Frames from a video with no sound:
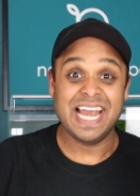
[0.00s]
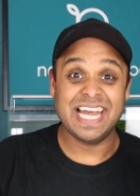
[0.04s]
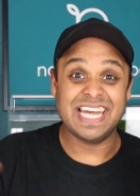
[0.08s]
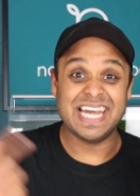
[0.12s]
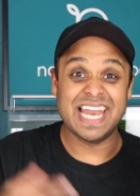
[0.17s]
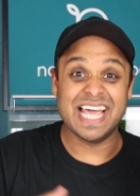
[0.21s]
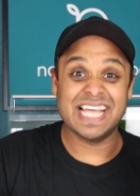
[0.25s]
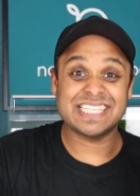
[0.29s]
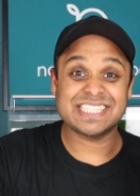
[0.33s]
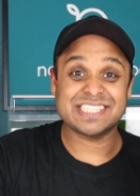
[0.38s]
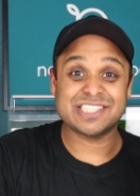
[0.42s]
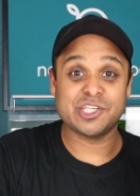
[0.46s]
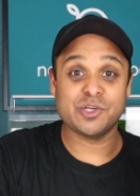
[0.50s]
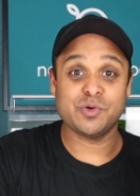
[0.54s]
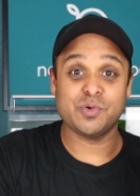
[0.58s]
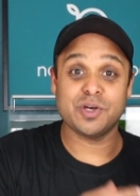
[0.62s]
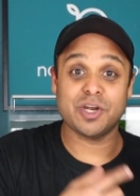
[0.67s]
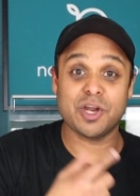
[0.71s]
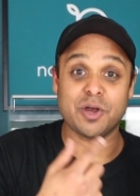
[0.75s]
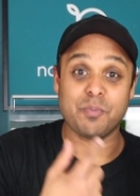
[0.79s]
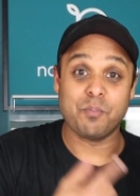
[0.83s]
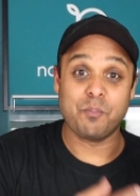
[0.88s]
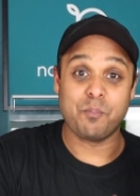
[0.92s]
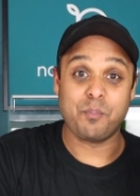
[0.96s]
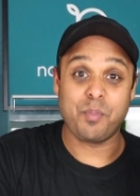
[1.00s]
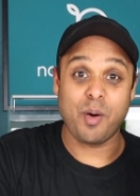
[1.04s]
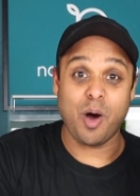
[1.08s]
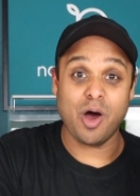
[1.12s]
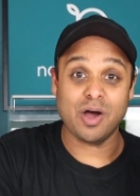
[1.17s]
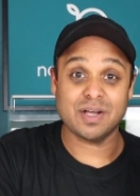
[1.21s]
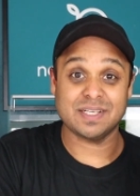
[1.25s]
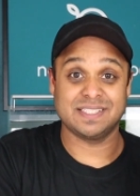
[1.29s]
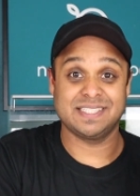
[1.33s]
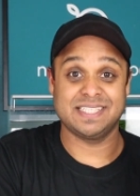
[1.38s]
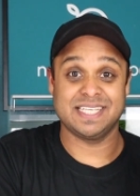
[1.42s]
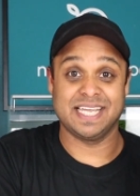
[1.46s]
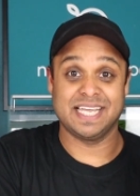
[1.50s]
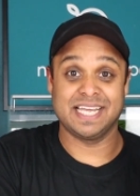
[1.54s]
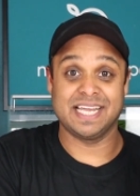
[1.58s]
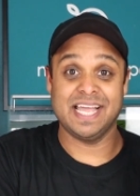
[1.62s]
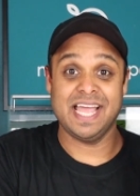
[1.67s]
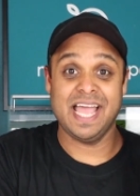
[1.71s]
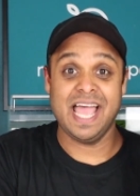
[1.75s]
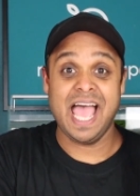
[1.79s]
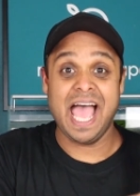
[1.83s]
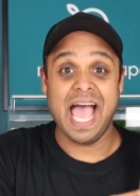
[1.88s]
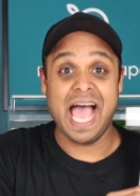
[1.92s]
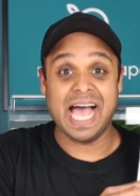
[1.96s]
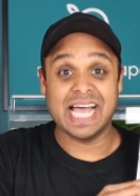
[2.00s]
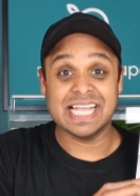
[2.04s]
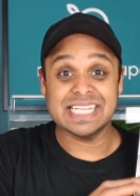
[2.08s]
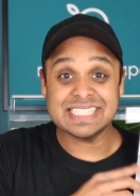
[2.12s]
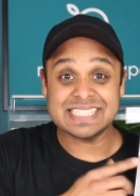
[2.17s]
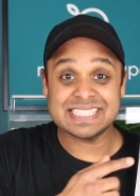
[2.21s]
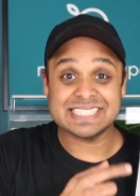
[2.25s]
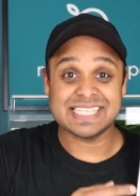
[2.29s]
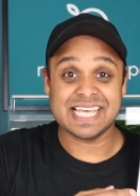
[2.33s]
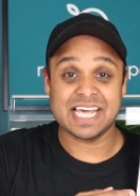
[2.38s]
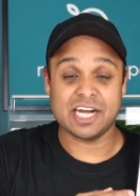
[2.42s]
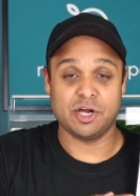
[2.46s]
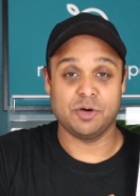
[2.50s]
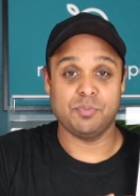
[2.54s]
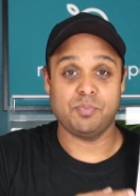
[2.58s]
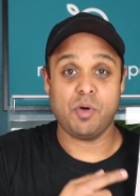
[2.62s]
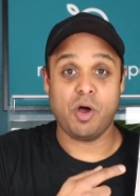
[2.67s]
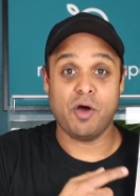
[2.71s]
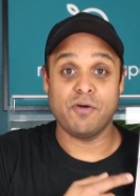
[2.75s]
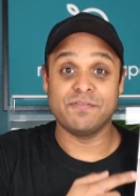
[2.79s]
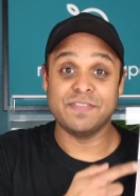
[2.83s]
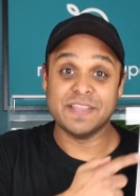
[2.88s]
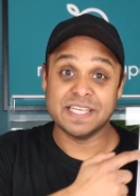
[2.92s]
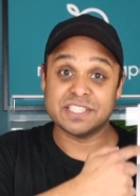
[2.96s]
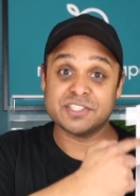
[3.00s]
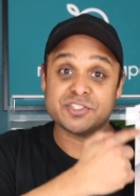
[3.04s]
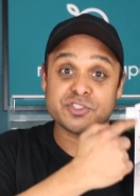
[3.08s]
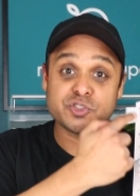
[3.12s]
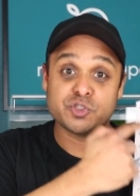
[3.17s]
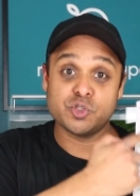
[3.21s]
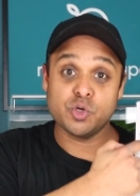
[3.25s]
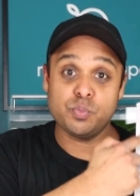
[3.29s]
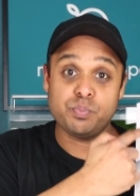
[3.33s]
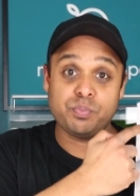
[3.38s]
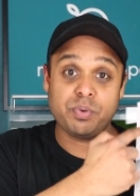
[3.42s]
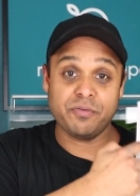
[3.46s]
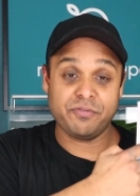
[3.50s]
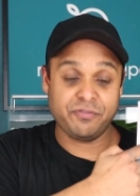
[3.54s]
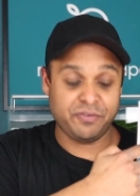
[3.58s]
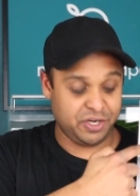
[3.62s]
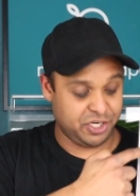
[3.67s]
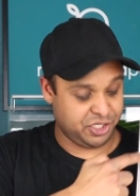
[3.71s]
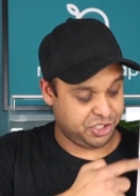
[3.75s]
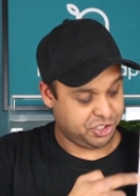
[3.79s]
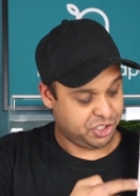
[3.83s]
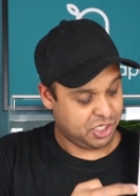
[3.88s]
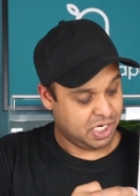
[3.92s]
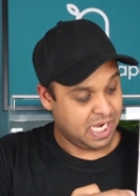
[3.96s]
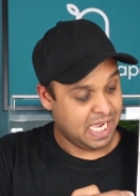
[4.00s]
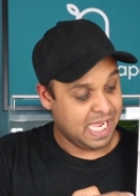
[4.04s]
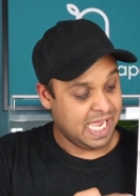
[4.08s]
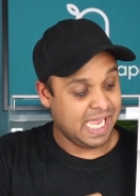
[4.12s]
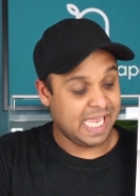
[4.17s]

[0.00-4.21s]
let's do an unboxing and setup of this Superfish